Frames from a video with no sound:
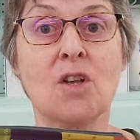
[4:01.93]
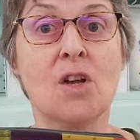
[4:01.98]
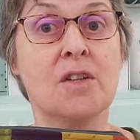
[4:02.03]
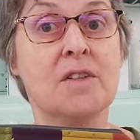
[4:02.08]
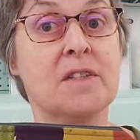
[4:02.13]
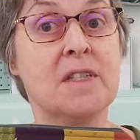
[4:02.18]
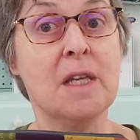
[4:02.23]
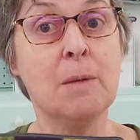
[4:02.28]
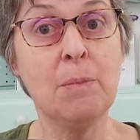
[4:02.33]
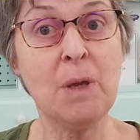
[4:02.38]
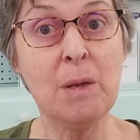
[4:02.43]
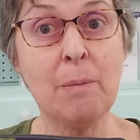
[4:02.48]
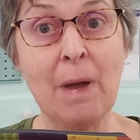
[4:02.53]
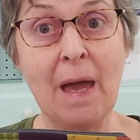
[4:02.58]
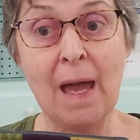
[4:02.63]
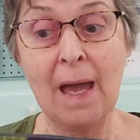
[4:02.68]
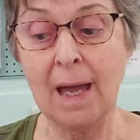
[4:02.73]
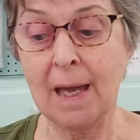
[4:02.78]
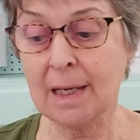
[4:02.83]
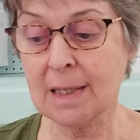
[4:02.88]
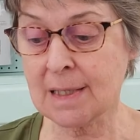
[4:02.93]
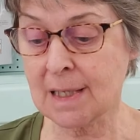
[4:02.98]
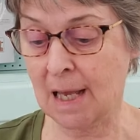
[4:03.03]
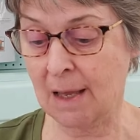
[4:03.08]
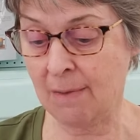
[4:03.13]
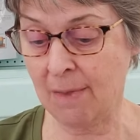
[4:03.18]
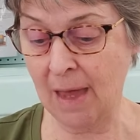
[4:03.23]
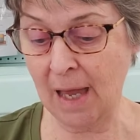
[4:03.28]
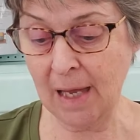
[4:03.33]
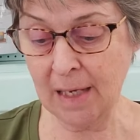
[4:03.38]
called Zippy Bags,
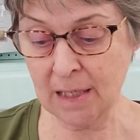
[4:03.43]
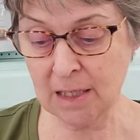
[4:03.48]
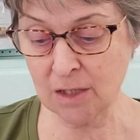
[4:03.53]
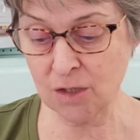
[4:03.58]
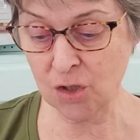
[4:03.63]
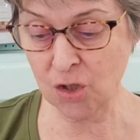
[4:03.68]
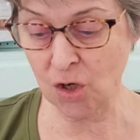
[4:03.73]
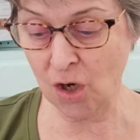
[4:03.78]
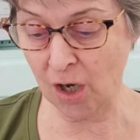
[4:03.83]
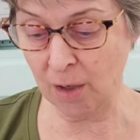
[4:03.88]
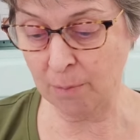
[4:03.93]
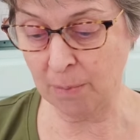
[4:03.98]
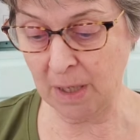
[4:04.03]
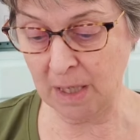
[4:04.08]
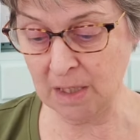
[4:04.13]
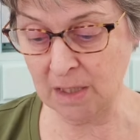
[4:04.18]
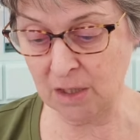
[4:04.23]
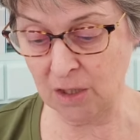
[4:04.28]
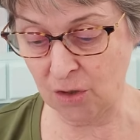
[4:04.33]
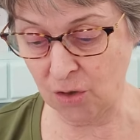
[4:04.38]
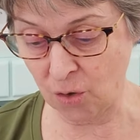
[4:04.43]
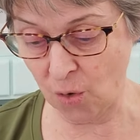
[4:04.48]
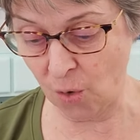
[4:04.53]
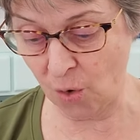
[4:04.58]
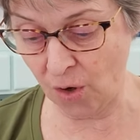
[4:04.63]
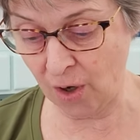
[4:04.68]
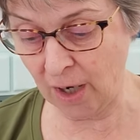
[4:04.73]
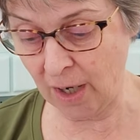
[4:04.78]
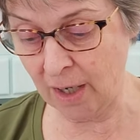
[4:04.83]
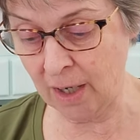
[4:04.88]
and that is taught by
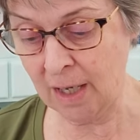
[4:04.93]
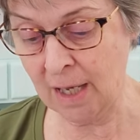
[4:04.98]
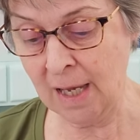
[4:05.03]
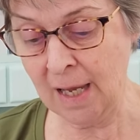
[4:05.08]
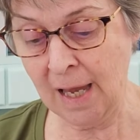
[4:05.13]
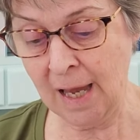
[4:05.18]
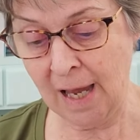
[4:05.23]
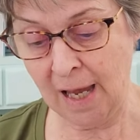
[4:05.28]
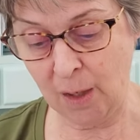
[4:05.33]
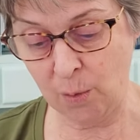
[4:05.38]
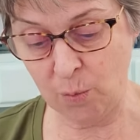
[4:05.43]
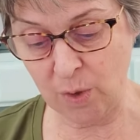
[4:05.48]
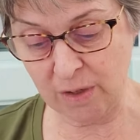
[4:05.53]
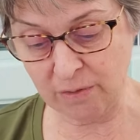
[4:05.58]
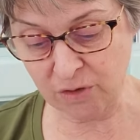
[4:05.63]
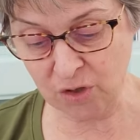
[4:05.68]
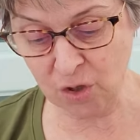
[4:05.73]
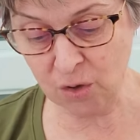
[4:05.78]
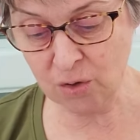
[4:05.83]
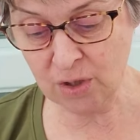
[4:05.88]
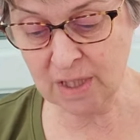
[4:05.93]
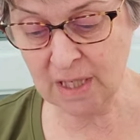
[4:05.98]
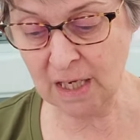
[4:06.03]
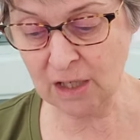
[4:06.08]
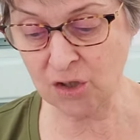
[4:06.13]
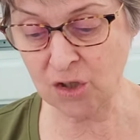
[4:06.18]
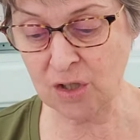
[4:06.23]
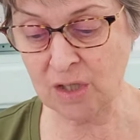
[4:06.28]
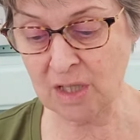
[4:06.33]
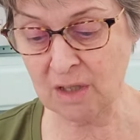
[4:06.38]
Sonora, and we have 2
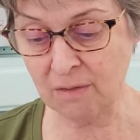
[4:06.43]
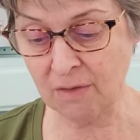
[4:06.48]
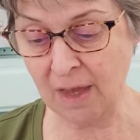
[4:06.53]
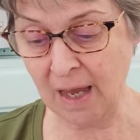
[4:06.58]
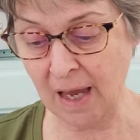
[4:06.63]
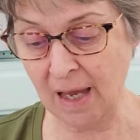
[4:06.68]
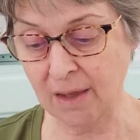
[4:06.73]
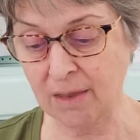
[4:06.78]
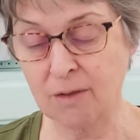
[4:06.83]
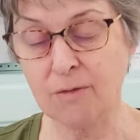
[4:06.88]
sessions of that.